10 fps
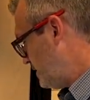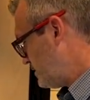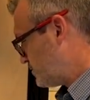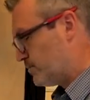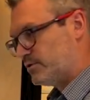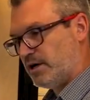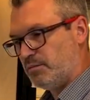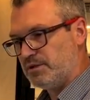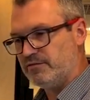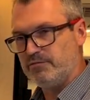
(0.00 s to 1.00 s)
So a
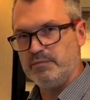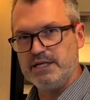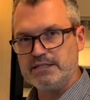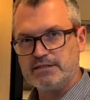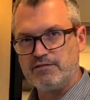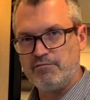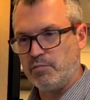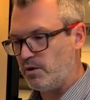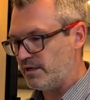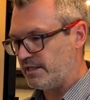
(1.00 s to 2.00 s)
couple of minutes of
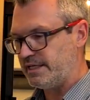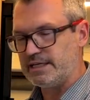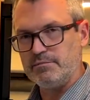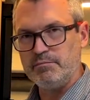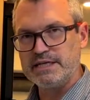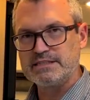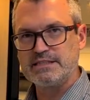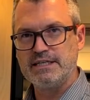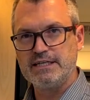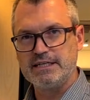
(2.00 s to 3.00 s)
boiling and
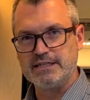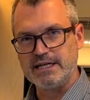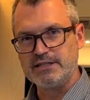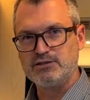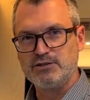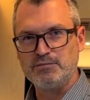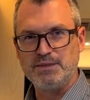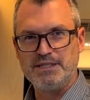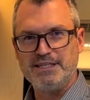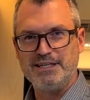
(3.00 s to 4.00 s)
mixing, and that should
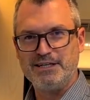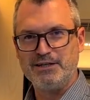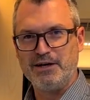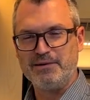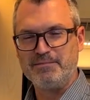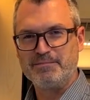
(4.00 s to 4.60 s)
be done.